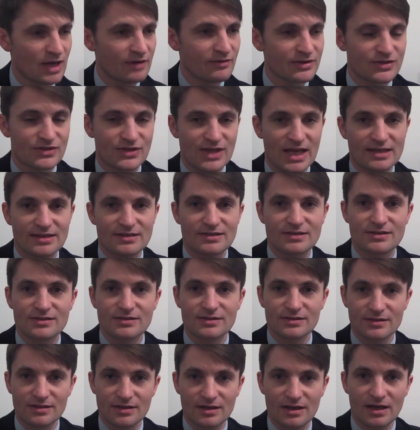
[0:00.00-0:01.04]
scents.
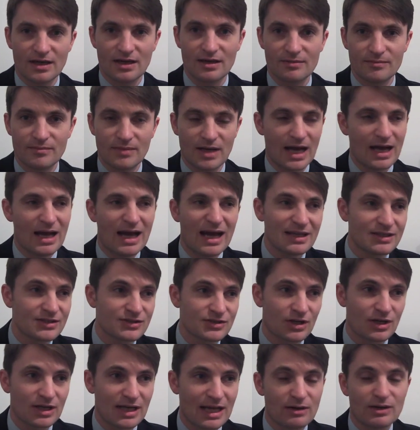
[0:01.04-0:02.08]
I
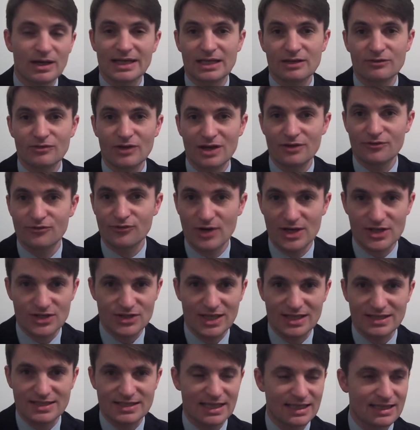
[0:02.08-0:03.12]
started out liking very fresh
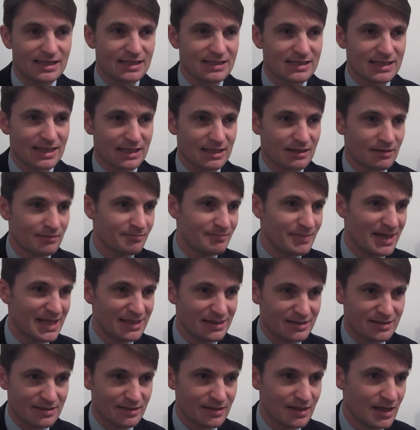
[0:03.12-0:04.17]
scents, like things like
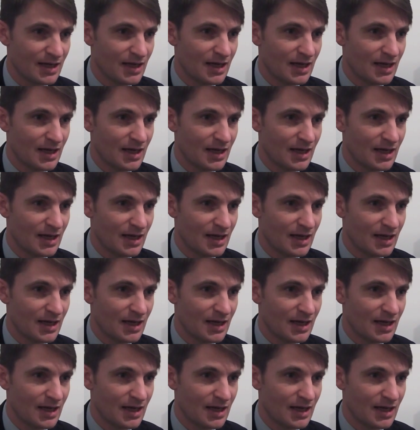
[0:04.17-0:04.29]
mint,